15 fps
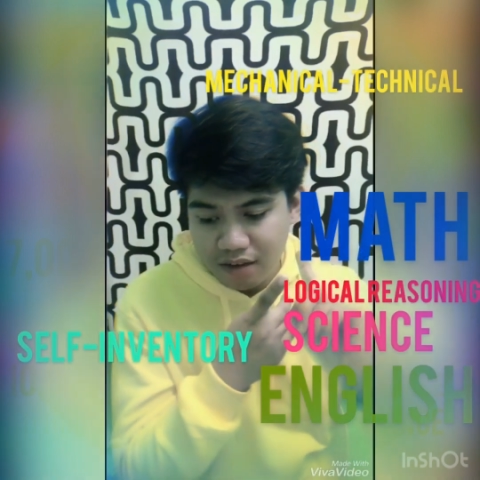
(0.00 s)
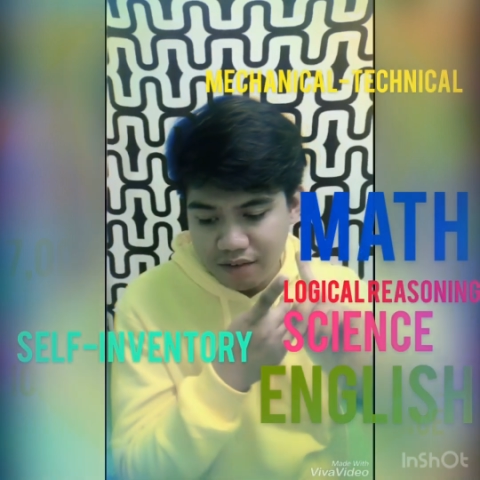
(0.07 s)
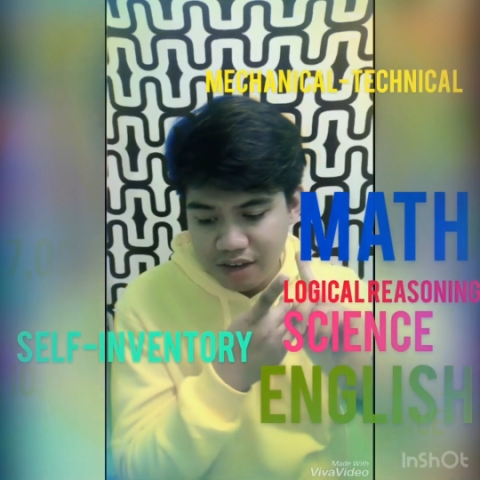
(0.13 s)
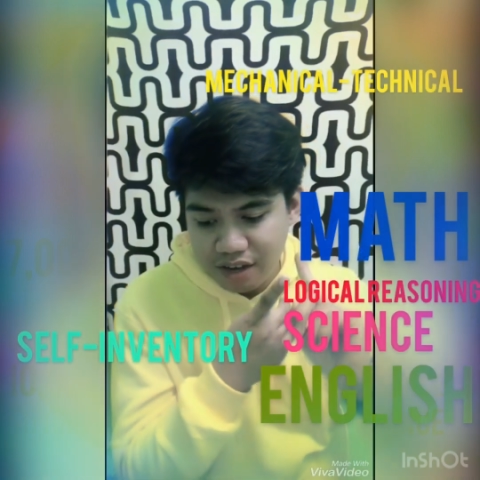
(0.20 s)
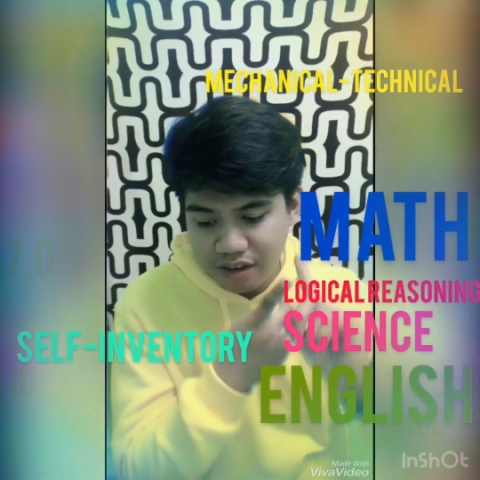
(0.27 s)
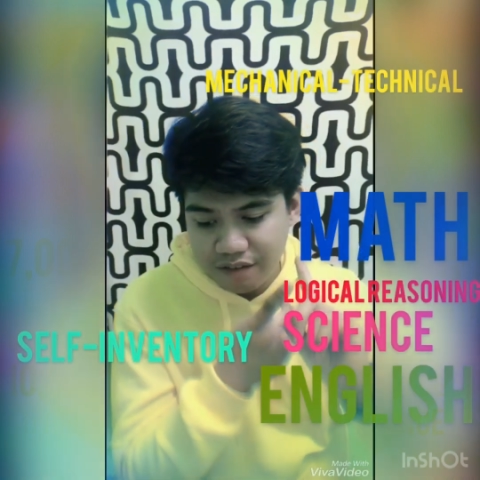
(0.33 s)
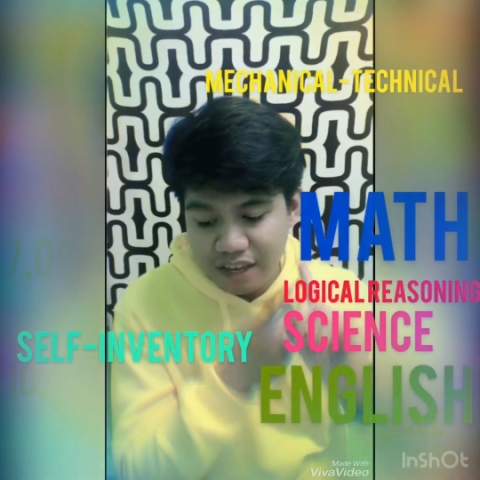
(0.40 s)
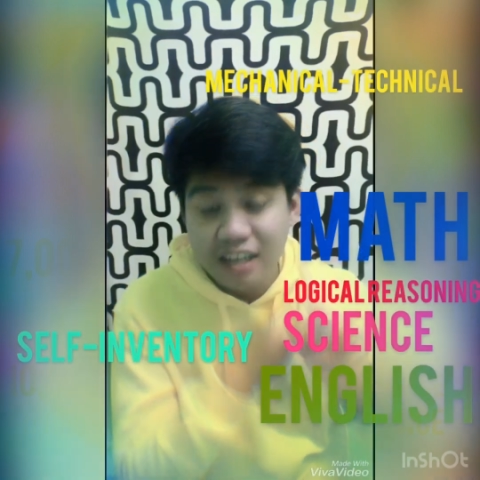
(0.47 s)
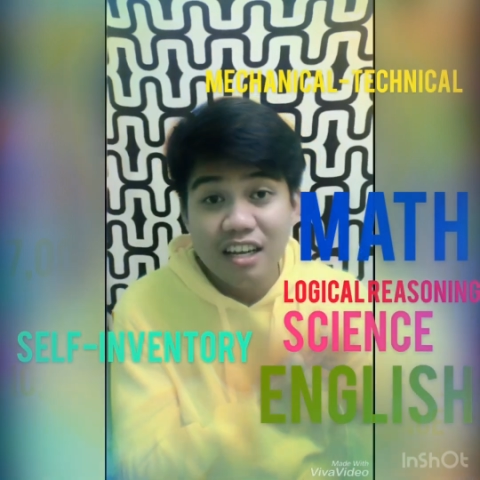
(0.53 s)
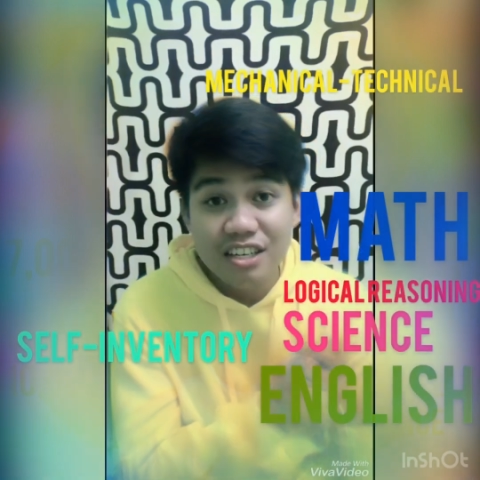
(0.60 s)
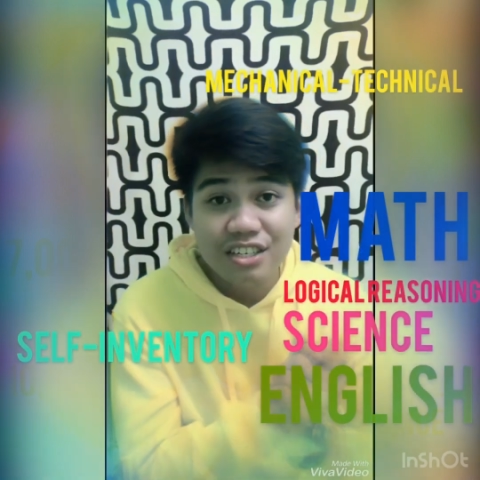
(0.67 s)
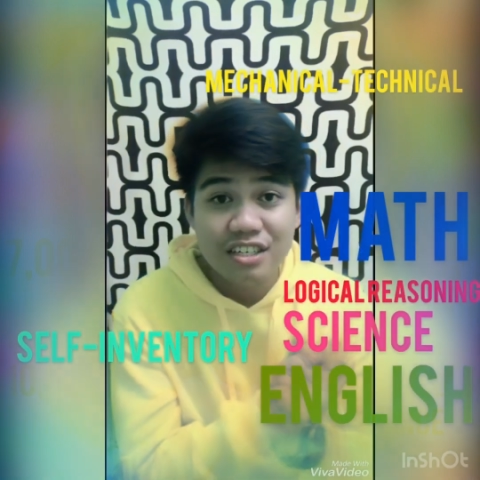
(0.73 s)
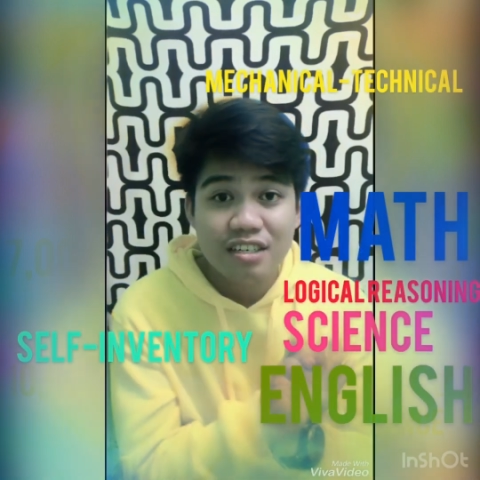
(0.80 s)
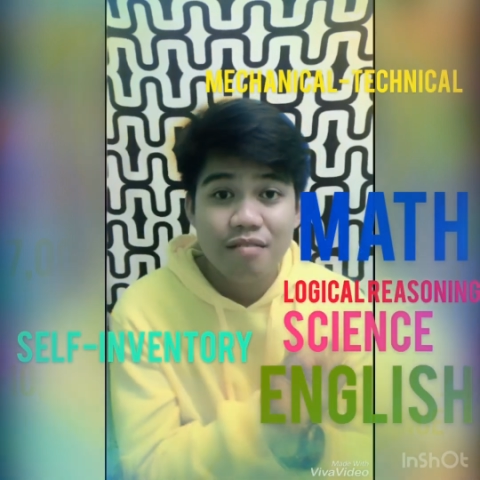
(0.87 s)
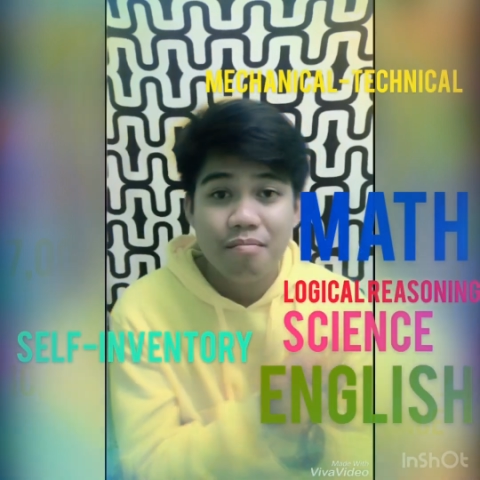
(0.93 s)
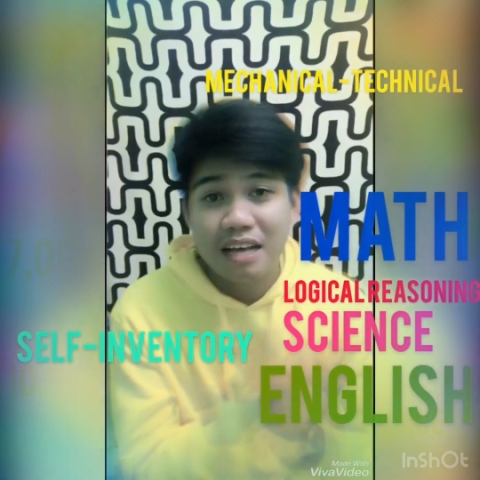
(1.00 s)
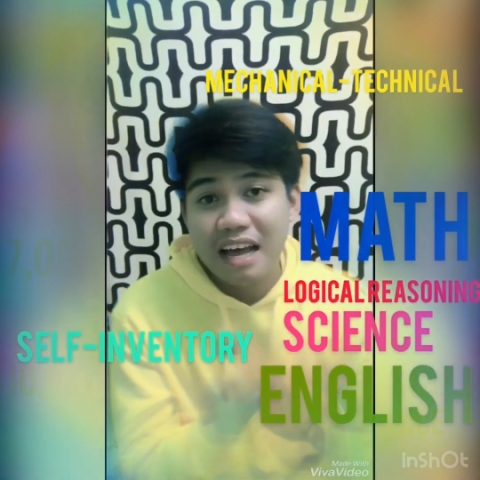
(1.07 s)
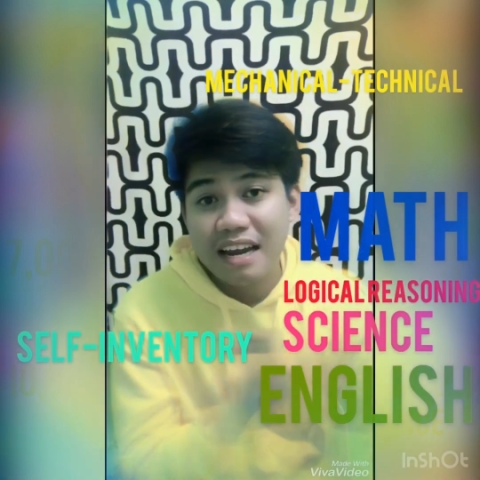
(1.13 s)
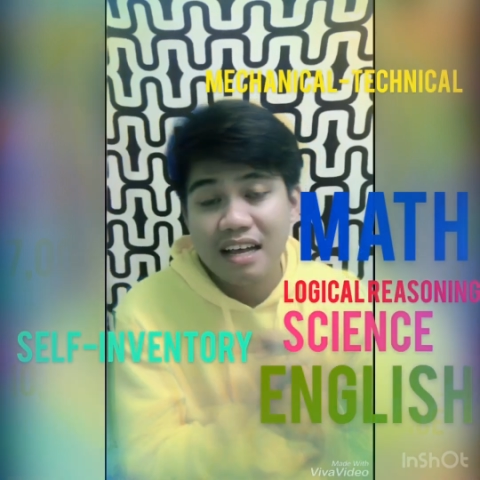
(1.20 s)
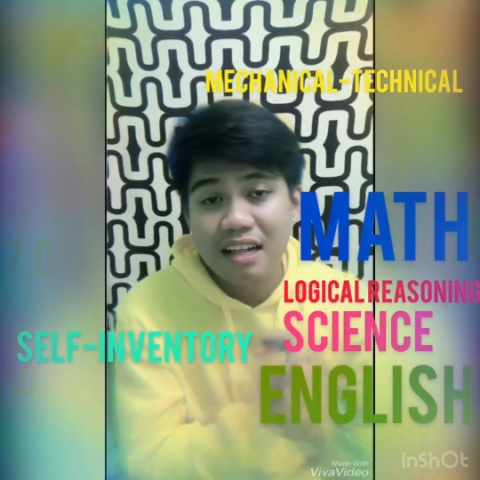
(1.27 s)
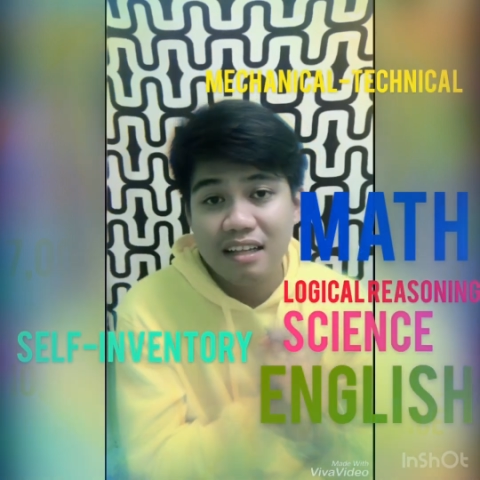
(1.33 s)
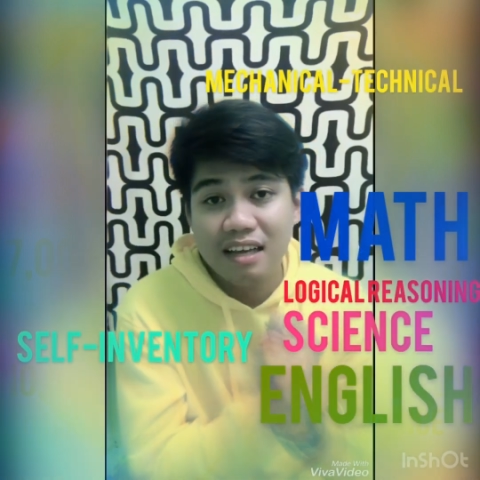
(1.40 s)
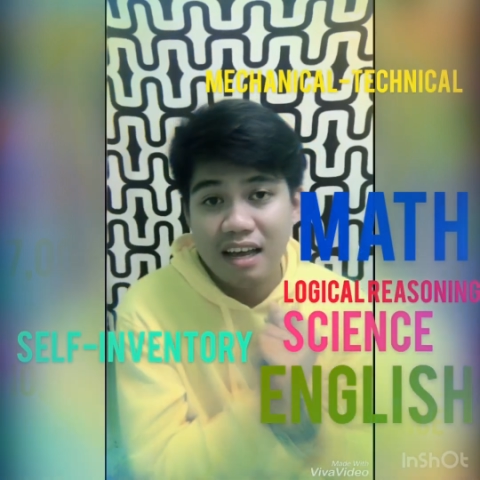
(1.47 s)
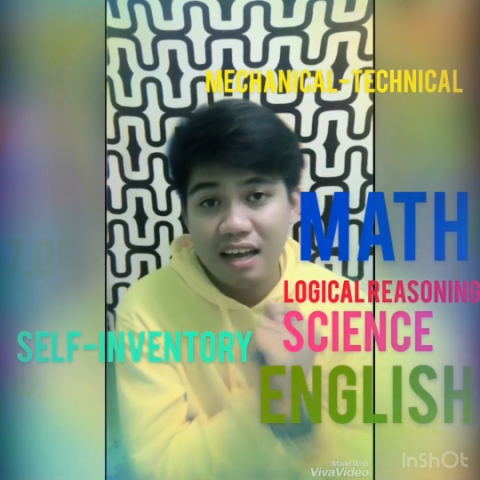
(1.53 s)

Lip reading: We have English, mechanical